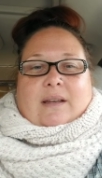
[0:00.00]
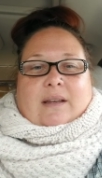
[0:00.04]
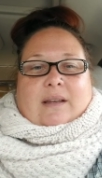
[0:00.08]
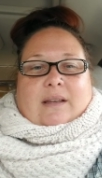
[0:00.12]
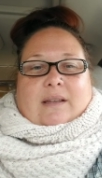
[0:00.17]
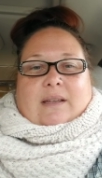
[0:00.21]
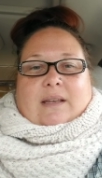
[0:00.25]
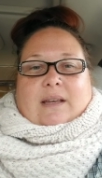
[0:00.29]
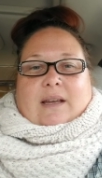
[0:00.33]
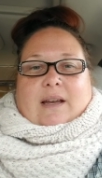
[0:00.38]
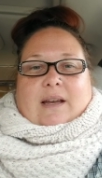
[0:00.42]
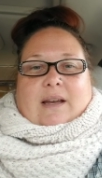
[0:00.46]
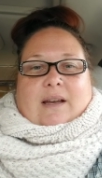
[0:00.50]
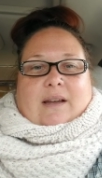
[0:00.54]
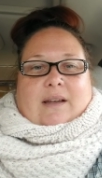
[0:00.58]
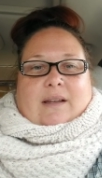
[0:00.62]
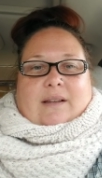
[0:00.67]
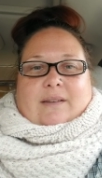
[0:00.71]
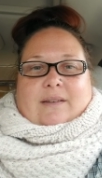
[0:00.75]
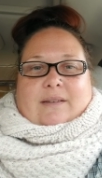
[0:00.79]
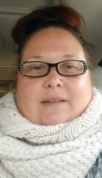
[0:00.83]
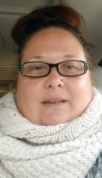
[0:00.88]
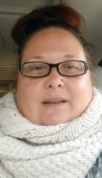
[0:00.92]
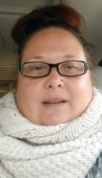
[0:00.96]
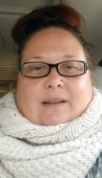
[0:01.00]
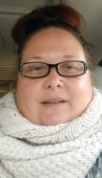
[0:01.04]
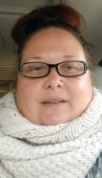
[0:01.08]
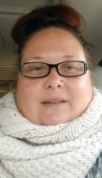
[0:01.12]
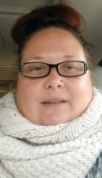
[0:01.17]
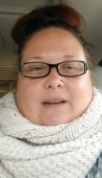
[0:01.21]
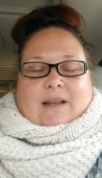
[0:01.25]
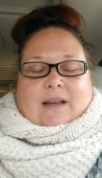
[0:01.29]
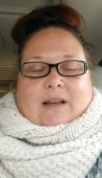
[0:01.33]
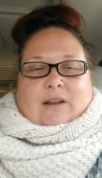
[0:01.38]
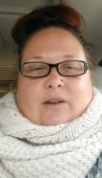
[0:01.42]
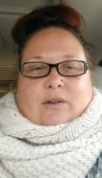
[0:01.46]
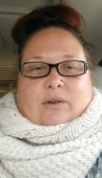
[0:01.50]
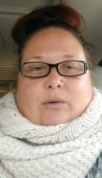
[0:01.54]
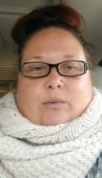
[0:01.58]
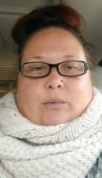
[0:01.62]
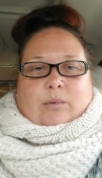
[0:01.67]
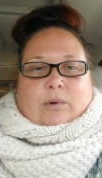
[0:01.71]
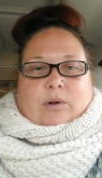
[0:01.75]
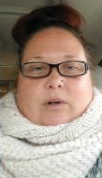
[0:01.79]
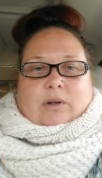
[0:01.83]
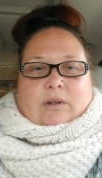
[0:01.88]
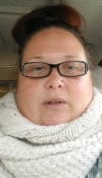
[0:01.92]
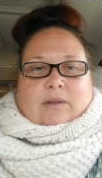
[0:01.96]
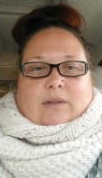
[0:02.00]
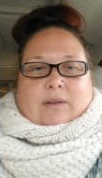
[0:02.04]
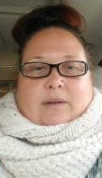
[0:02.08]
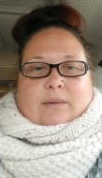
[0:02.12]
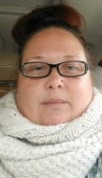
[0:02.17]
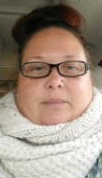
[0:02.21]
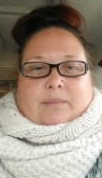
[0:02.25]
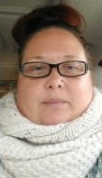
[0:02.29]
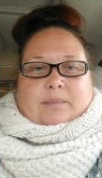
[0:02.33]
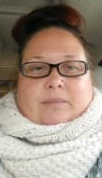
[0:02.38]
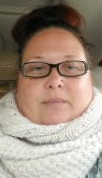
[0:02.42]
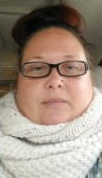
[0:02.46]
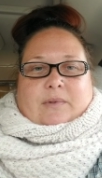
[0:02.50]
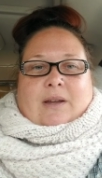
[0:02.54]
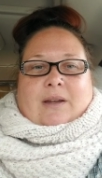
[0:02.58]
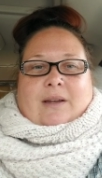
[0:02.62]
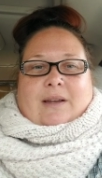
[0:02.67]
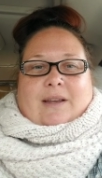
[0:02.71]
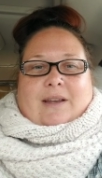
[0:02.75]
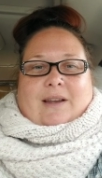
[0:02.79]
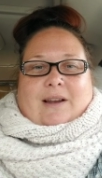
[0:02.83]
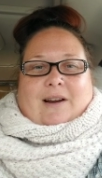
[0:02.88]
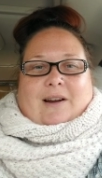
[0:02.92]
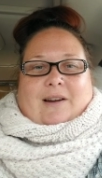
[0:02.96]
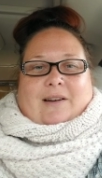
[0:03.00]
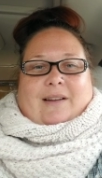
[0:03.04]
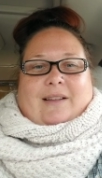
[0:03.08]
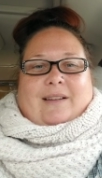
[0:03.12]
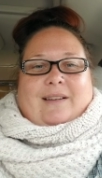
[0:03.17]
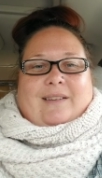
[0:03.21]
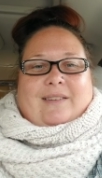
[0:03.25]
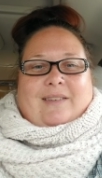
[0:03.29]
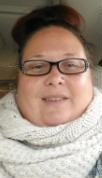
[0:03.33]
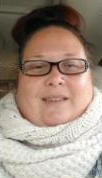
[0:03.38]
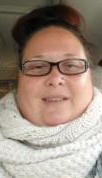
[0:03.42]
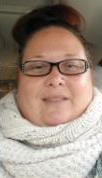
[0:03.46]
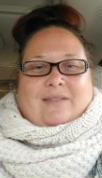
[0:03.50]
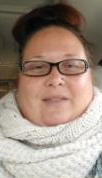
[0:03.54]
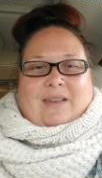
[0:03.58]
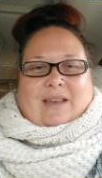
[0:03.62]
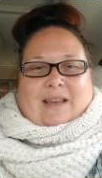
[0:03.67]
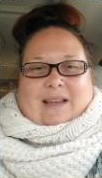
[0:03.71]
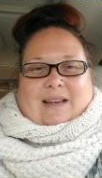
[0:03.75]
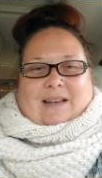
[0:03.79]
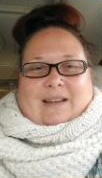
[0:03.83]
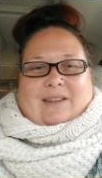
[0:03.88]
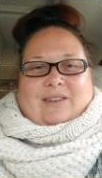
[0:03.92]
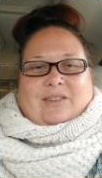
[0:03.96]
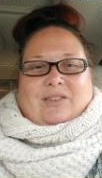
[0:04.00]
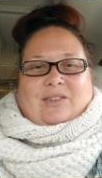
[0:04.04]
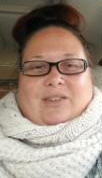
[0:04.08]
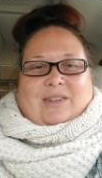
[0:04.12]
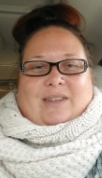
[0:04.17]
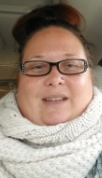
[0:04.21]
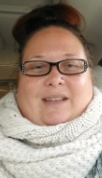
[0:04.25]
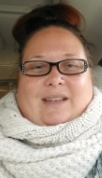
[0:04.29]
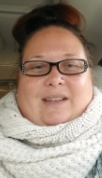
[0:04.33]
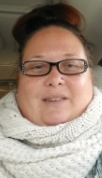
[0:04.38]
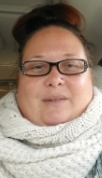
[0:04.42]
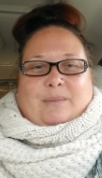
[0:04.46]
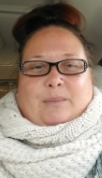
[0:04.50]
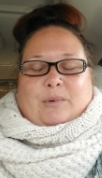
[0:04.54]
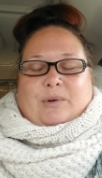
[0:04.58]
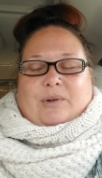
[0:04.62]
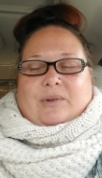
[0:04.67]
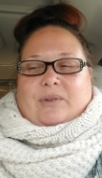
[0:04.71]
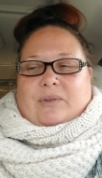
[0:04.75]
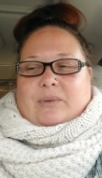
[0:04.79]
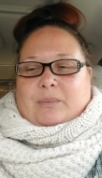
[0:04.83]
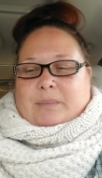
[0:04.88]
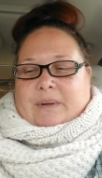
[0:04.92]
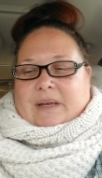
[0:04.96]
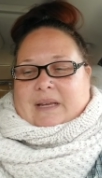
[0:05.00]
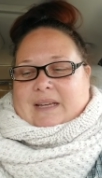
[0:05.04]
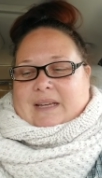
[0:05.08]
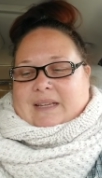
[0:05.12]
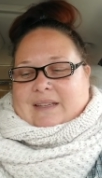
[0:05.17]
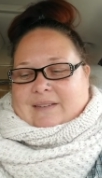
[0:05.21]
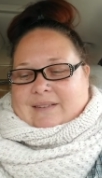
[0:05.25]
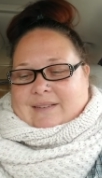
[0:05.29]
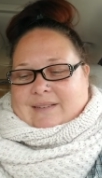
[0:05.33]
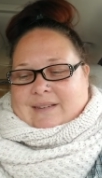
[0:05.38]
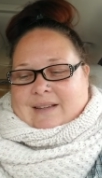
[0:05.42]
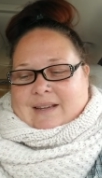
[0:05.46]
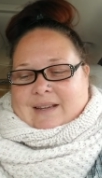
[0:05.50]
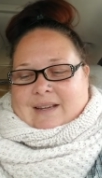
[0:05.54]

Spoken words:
yeah, it's not gonna work. The yard in Savanna, she needs more space.